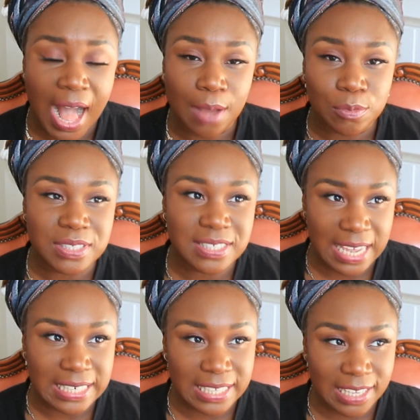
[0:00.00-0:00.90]
I will
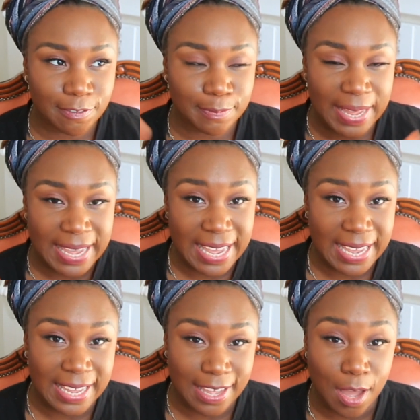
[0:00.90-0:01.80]
then give my
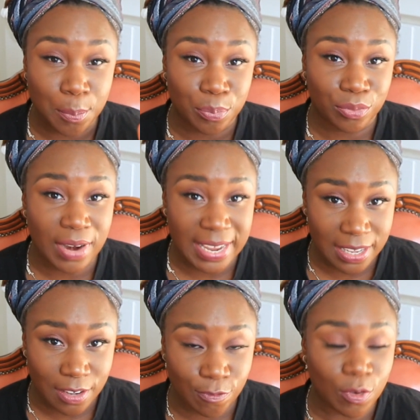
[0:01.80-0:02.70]
hair a
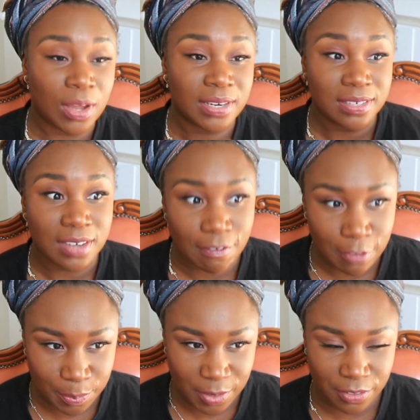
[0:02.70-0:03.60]
break for
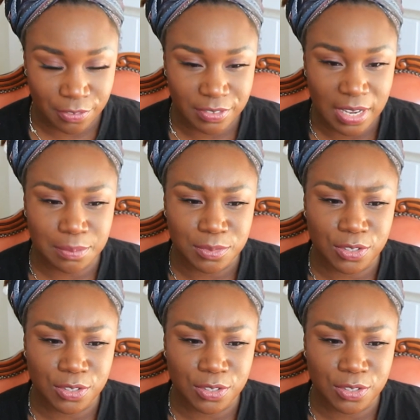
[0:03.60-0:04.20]
another period of time.